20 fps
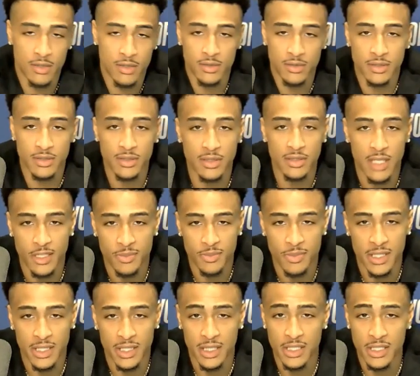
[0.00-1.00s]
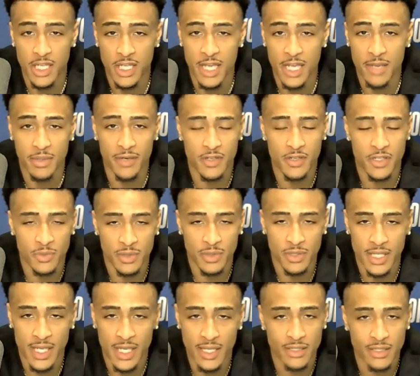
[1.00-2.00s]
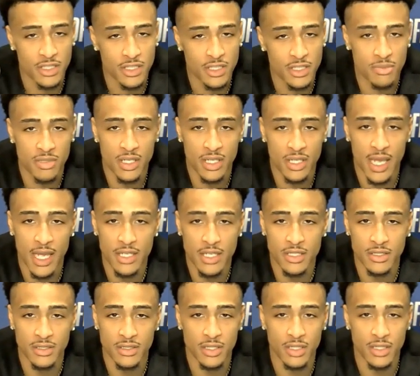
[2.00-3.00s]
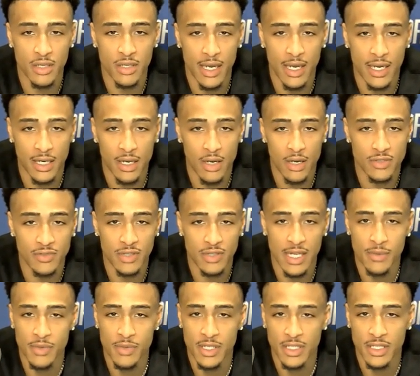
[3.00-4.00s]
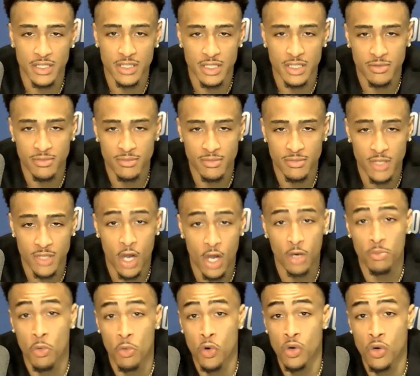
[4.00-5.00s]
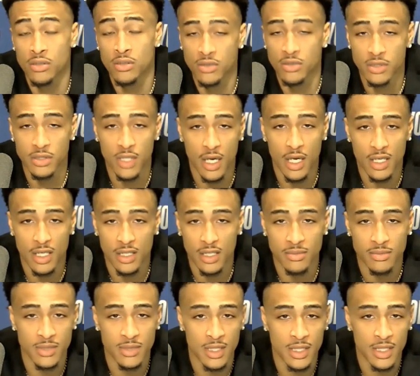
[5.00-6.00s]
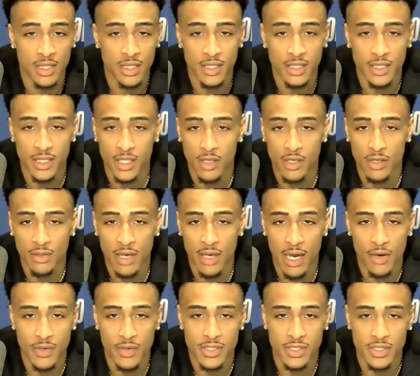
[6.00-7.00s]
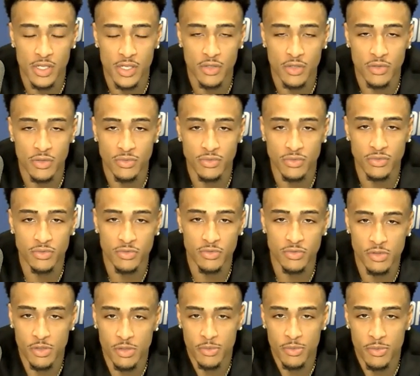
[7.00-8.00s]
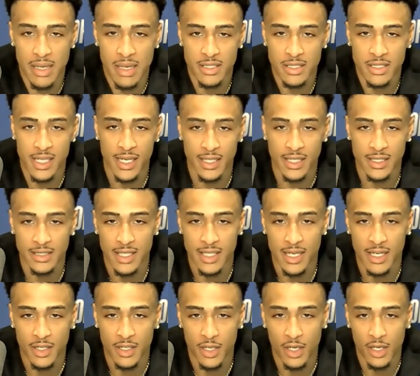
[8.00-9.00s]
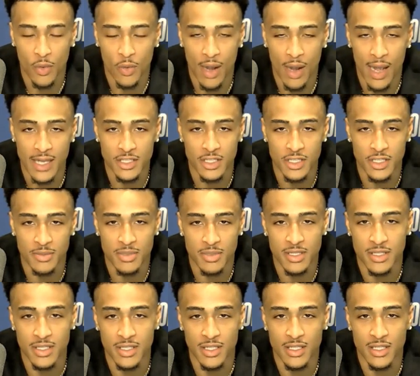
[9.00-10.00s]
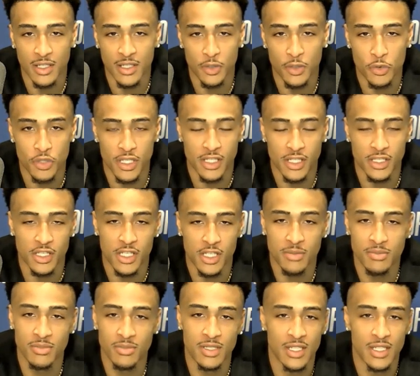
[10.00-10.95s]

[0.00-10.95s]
to be cliche, but if there's one thing, it's just communication. I always feel like we could just talk more. I always know my saying is that a quiet gym is a losing gym,